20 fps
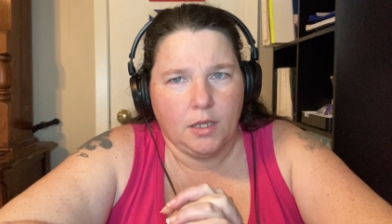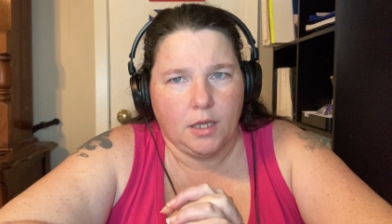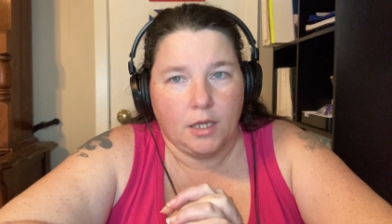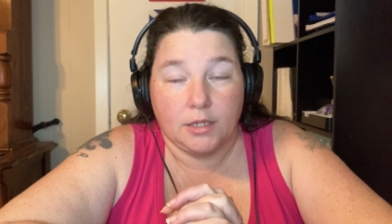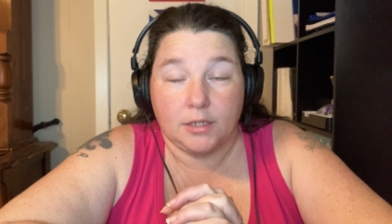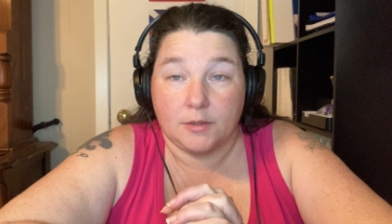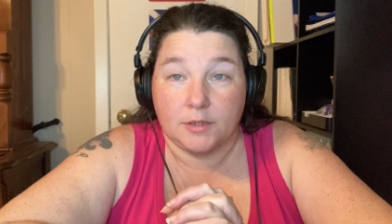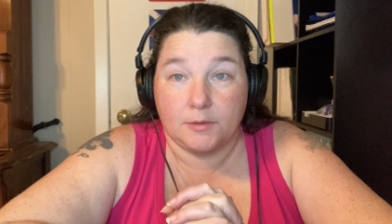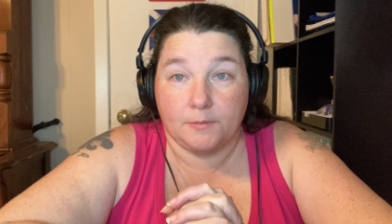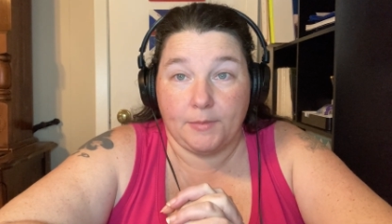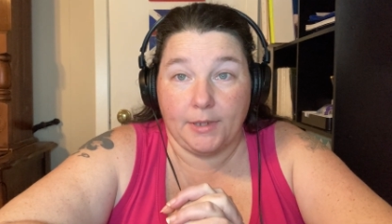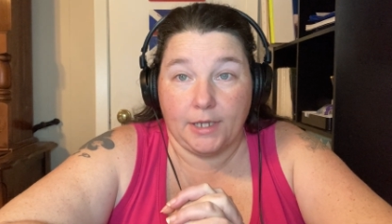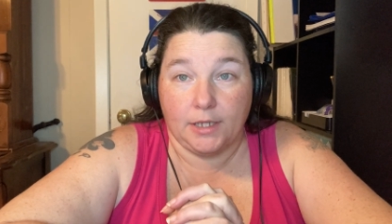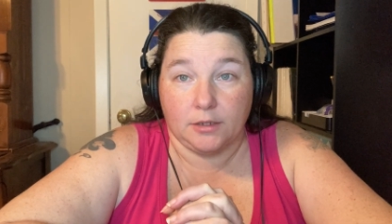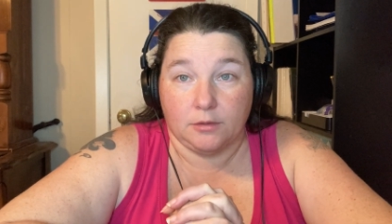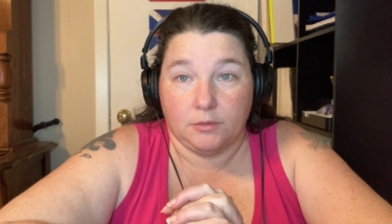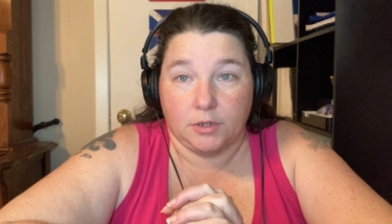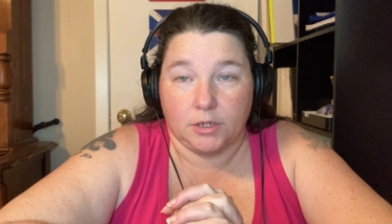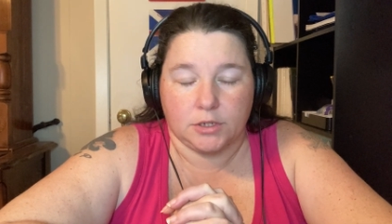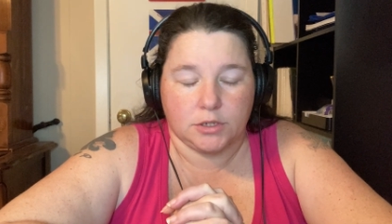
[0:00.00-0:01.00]
And
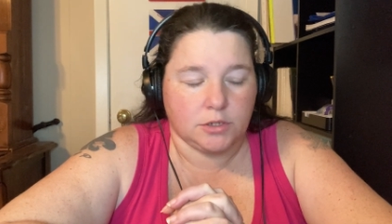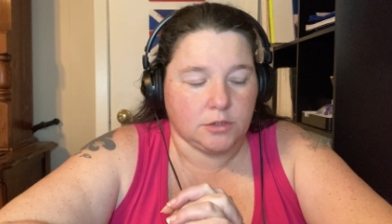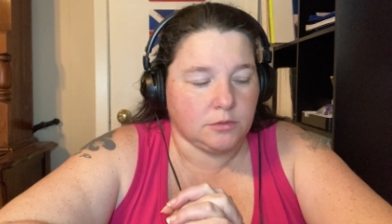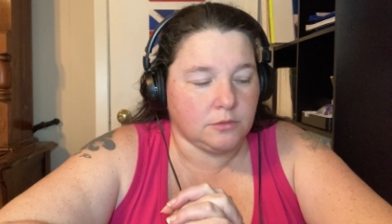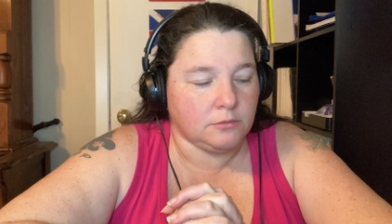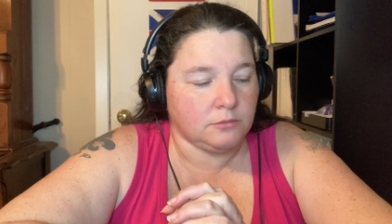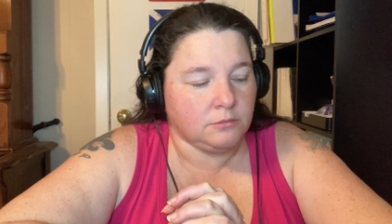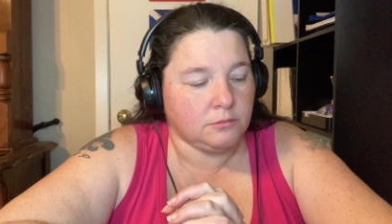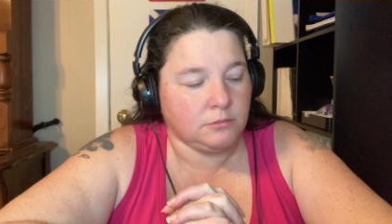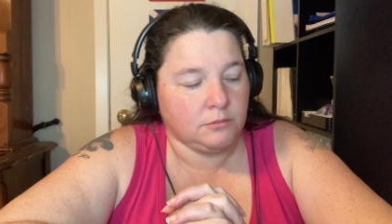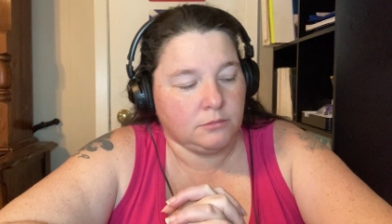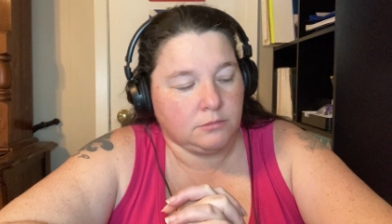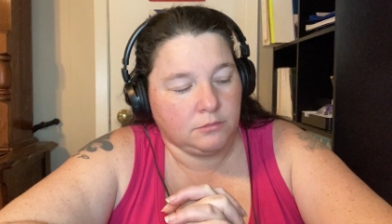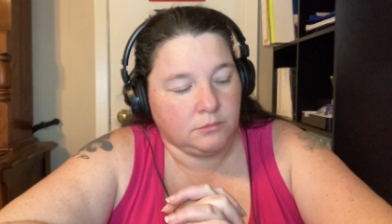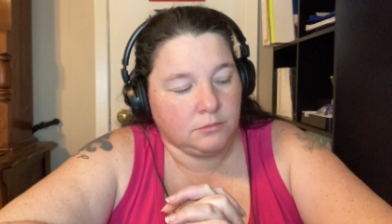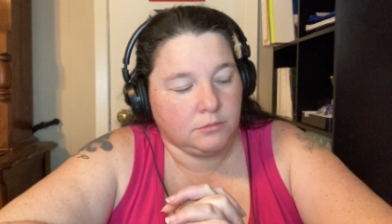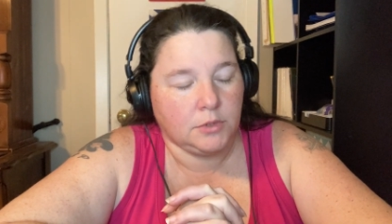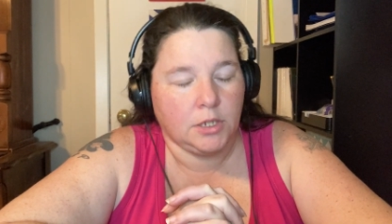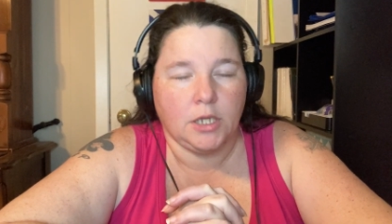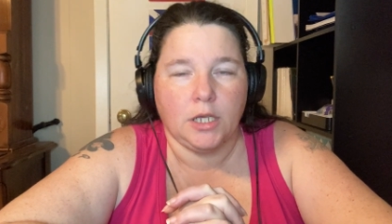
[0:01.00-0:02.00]
speaking of which,
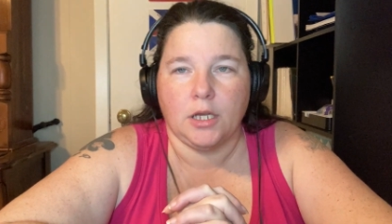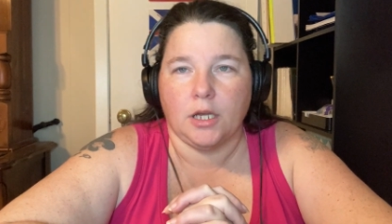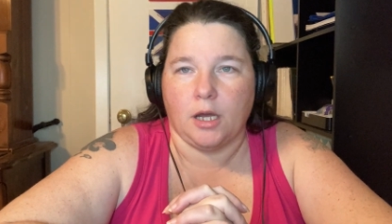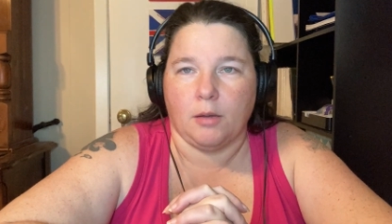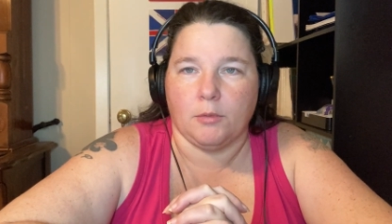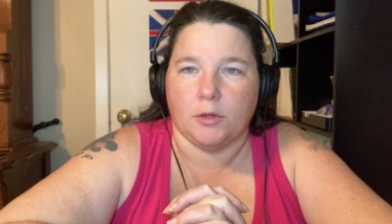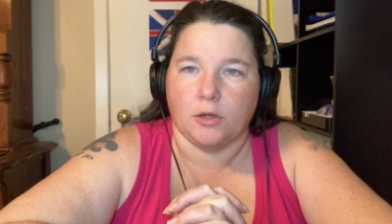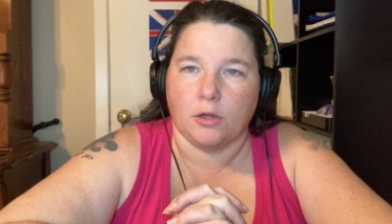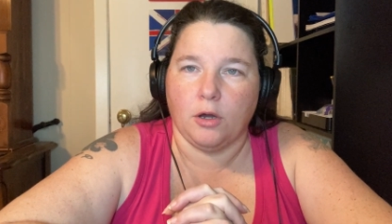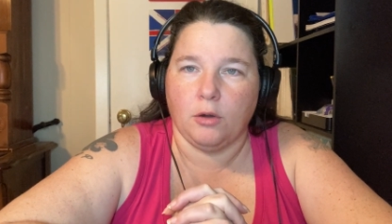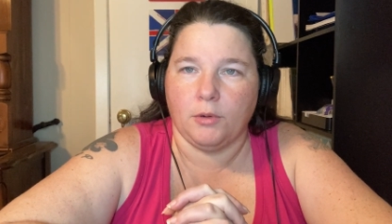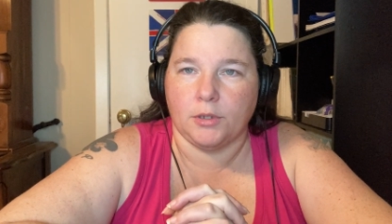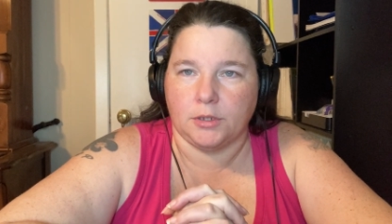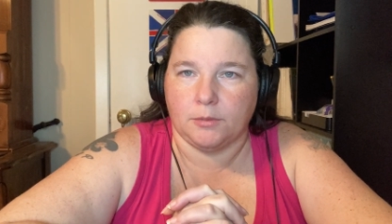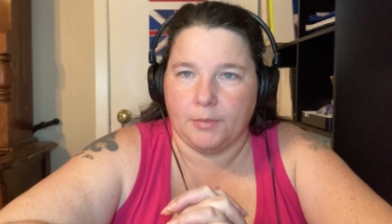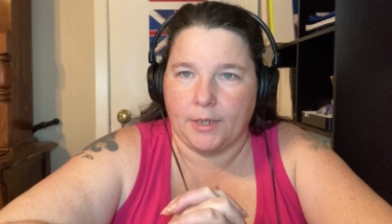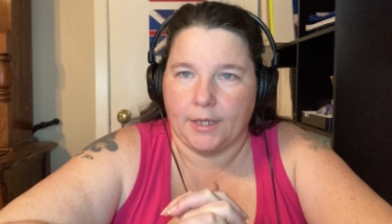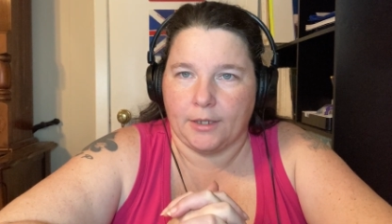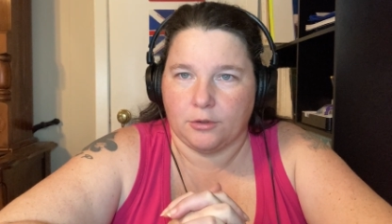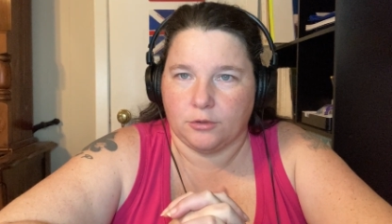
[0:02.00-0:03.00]
I'm going to go with
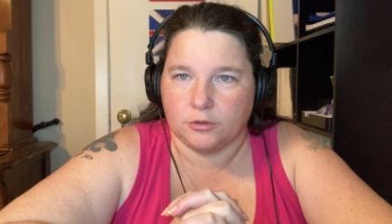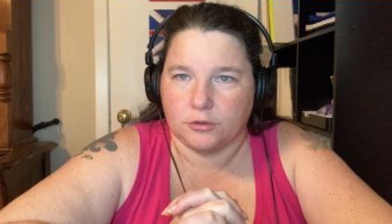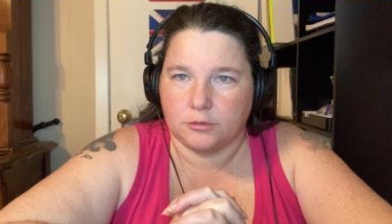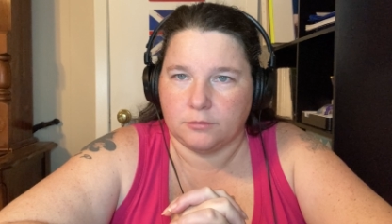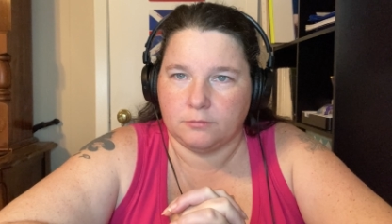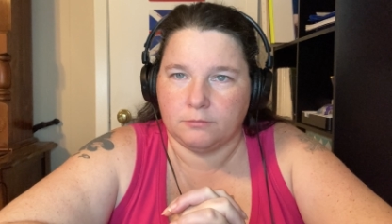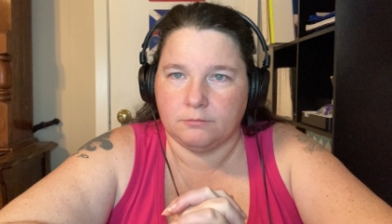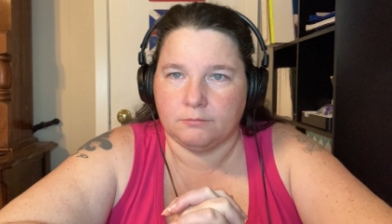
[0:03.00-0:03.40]
the Bengals.